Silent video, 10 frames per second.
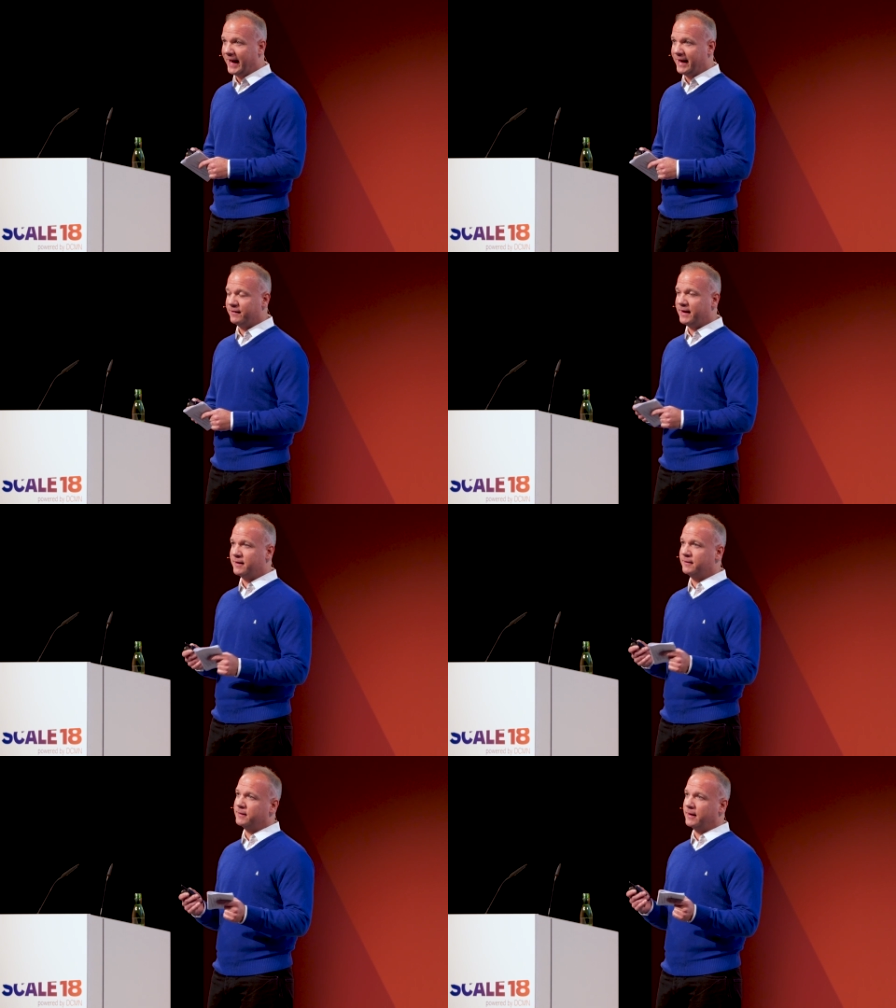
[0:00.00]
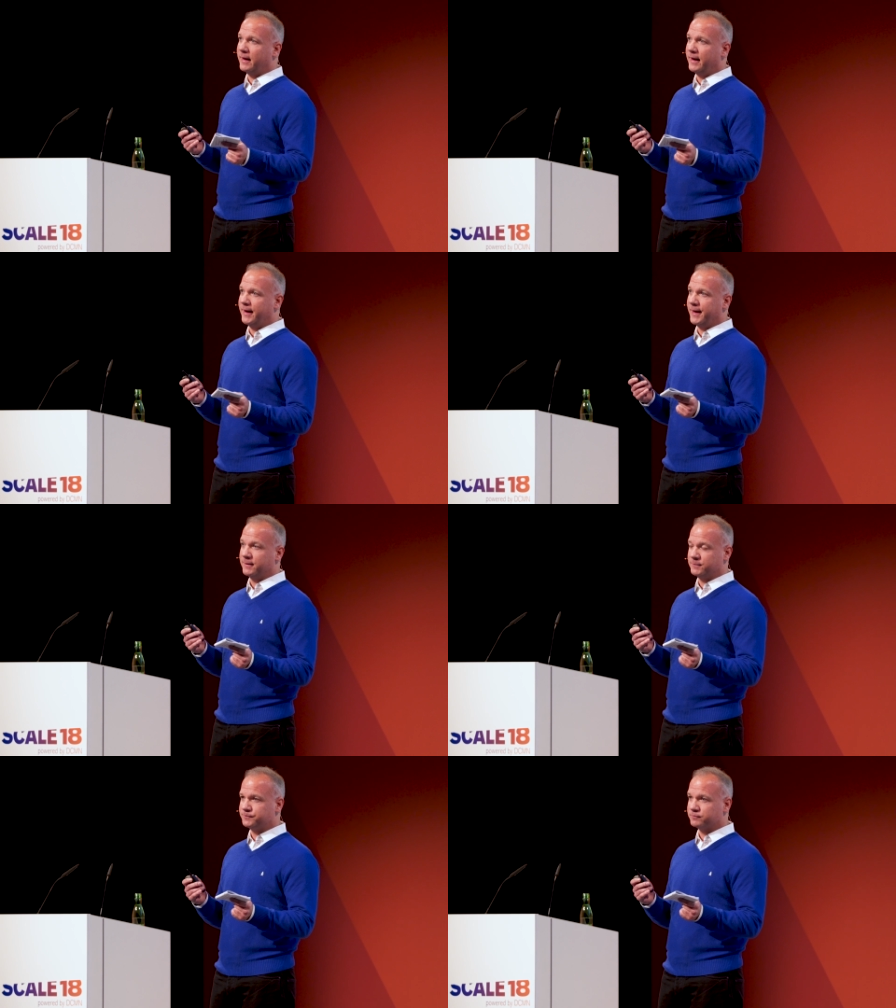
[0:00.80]
And then
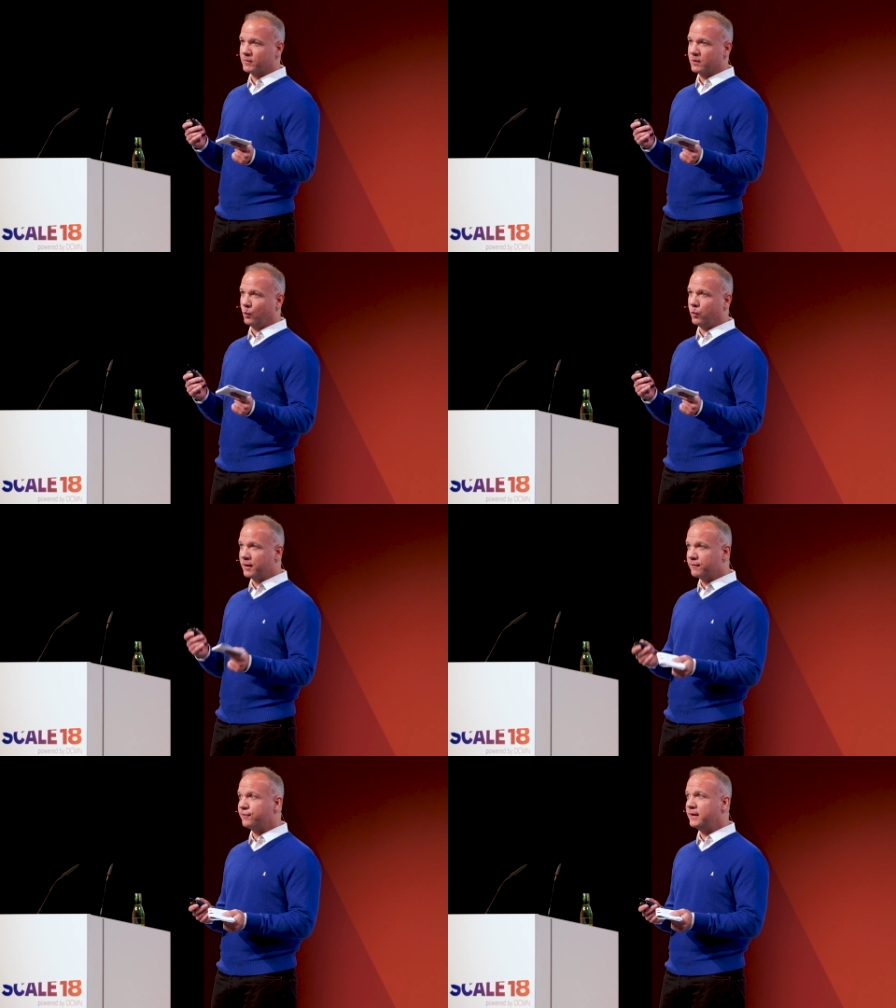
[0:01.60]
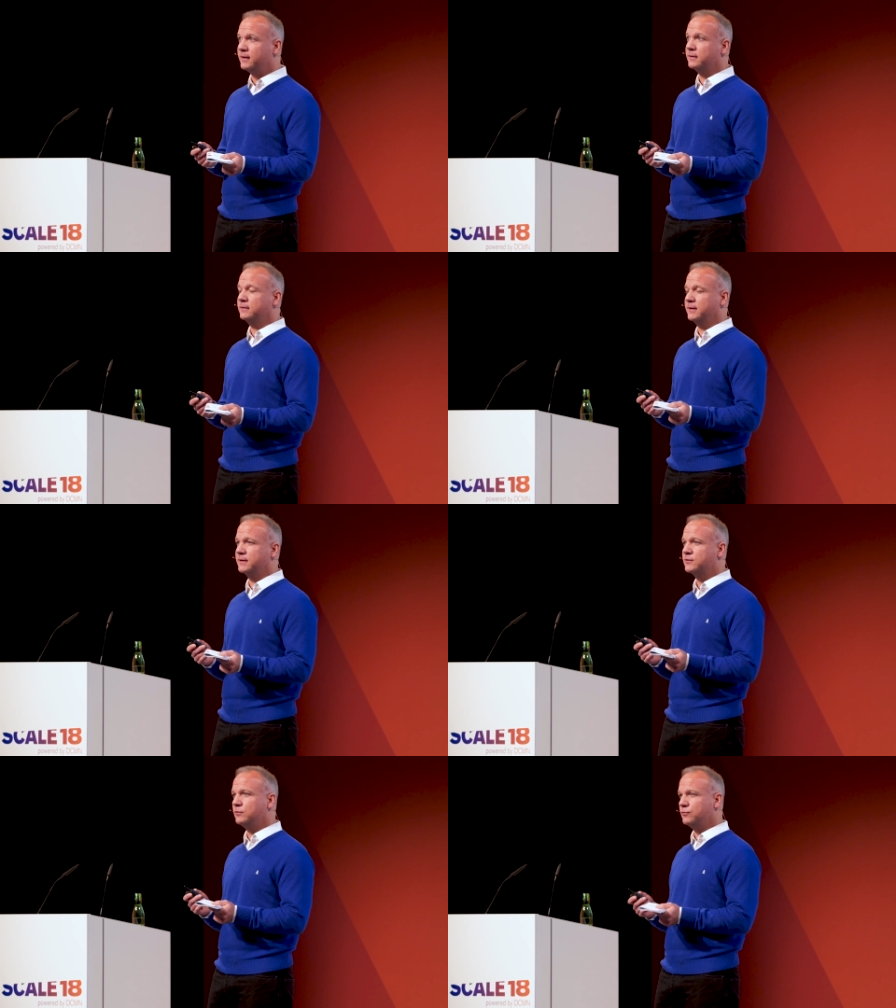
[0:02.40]
um, one thing
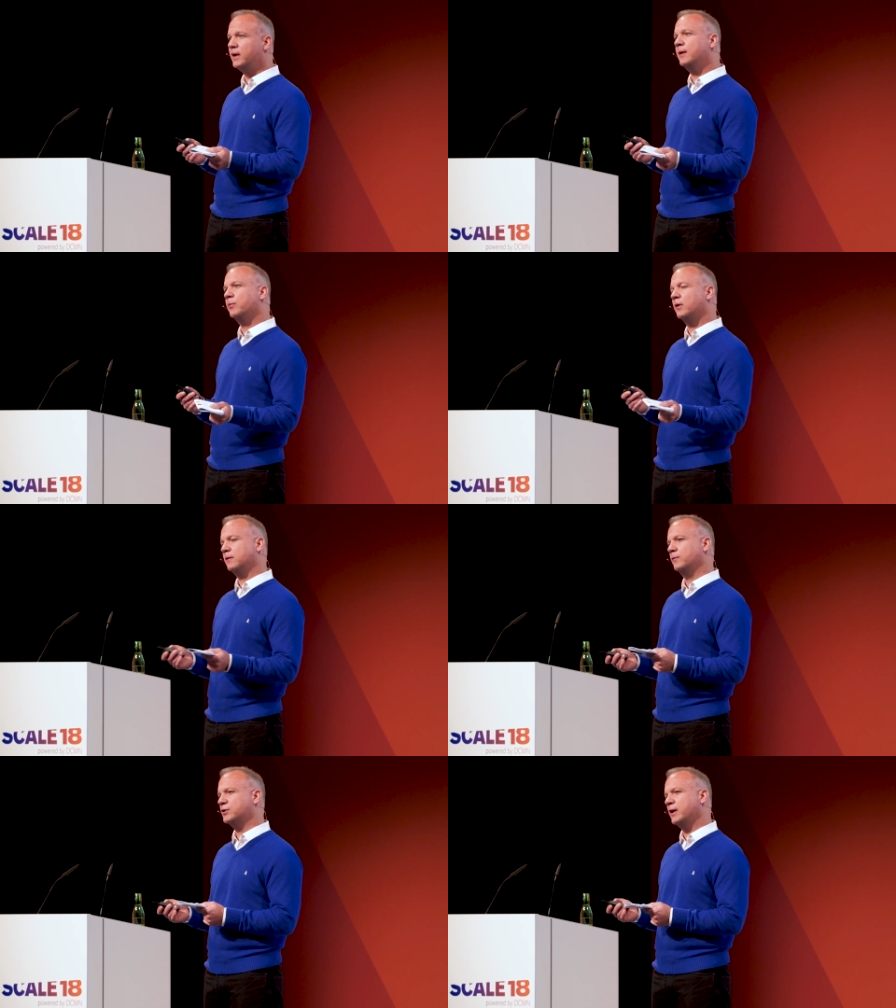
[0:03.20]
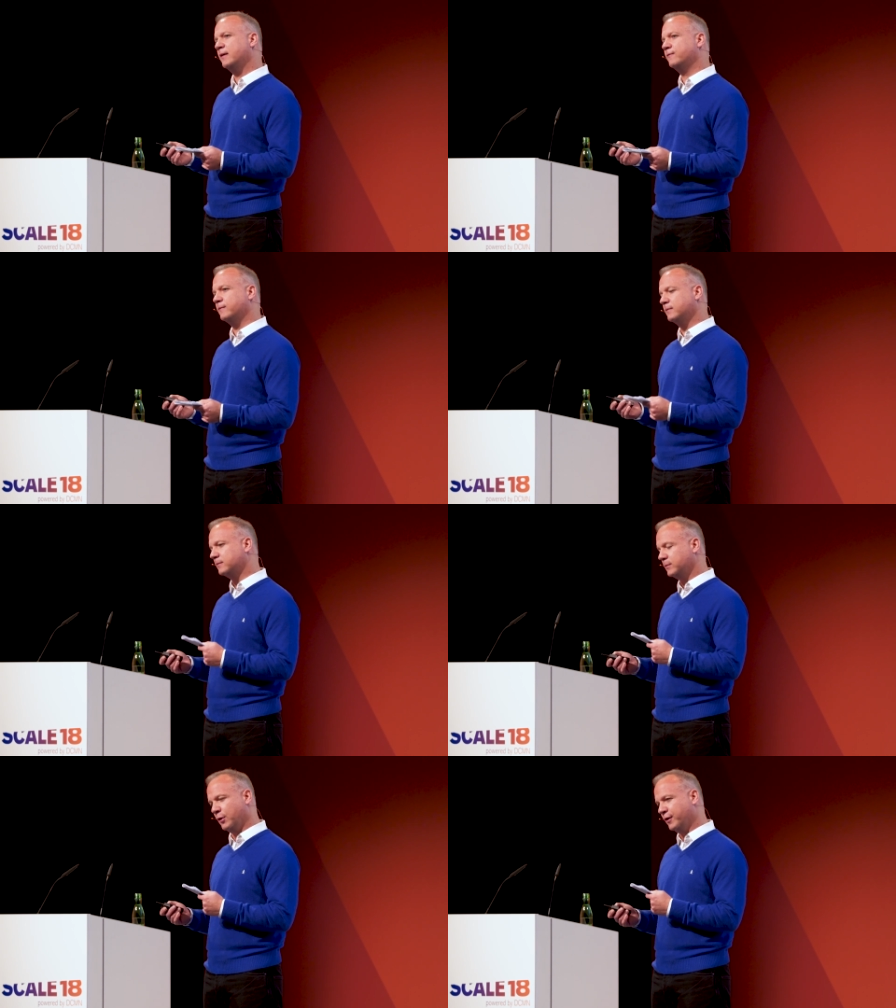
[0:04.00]
that is really important, which I have
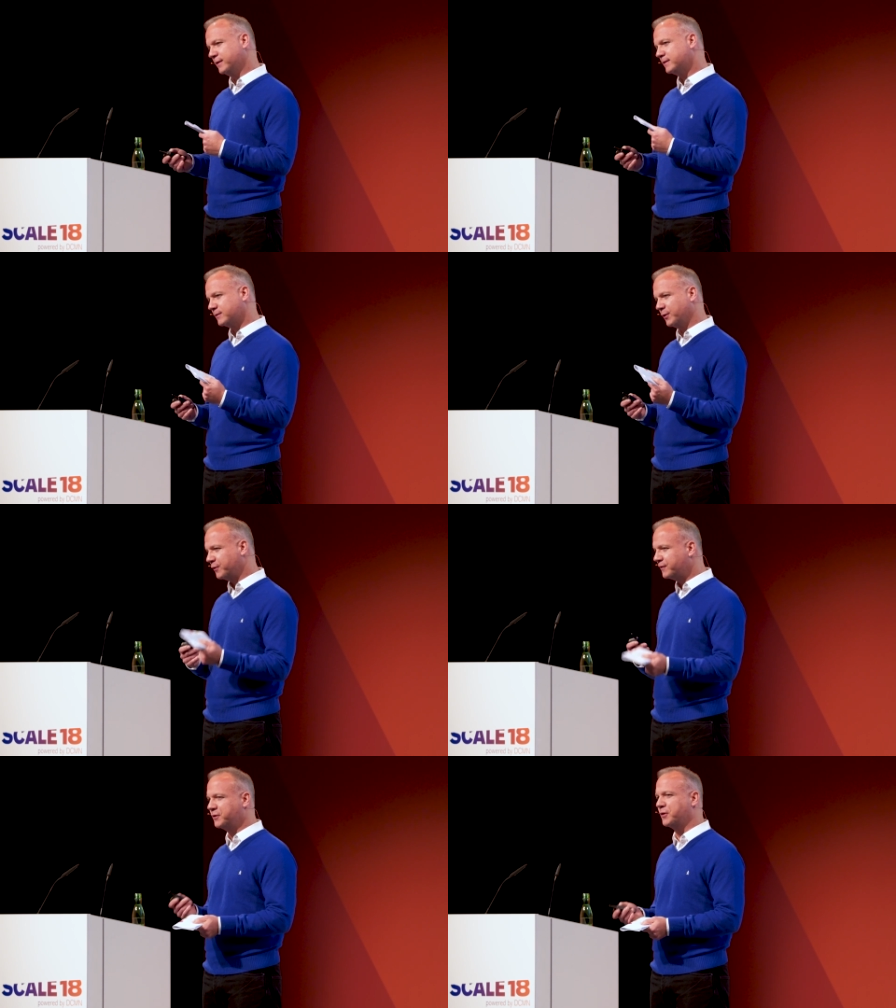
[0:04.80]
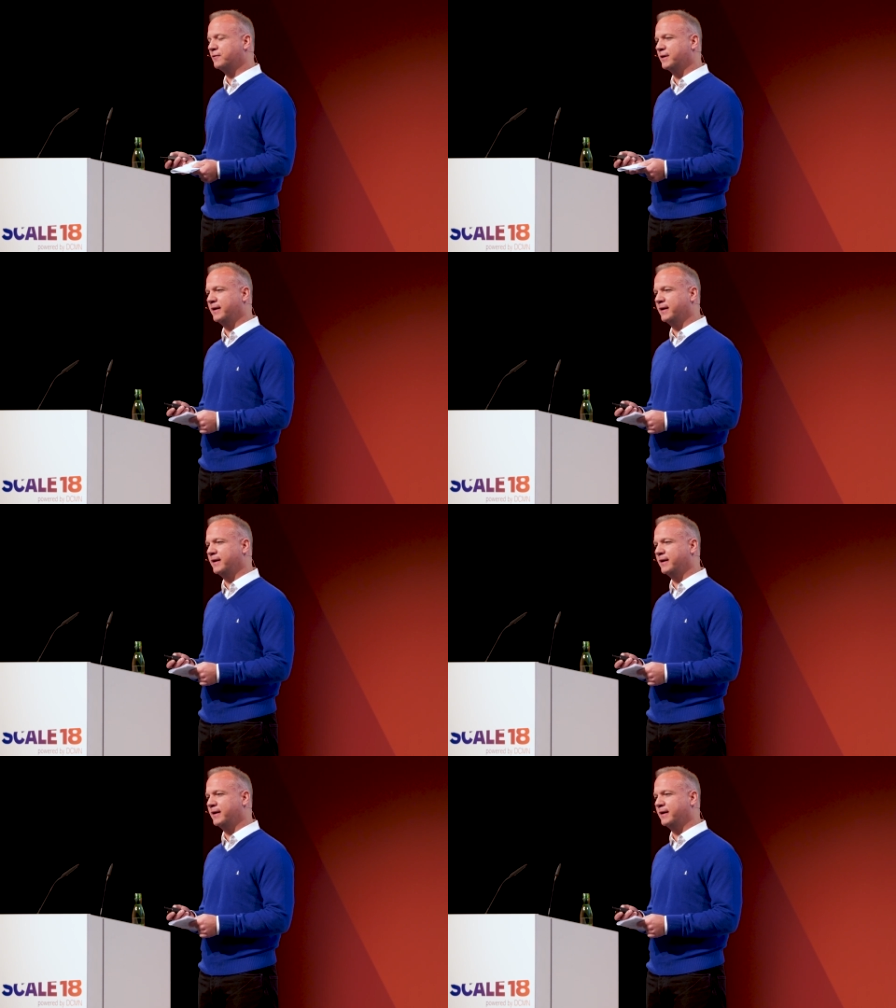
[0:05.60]
learned over and over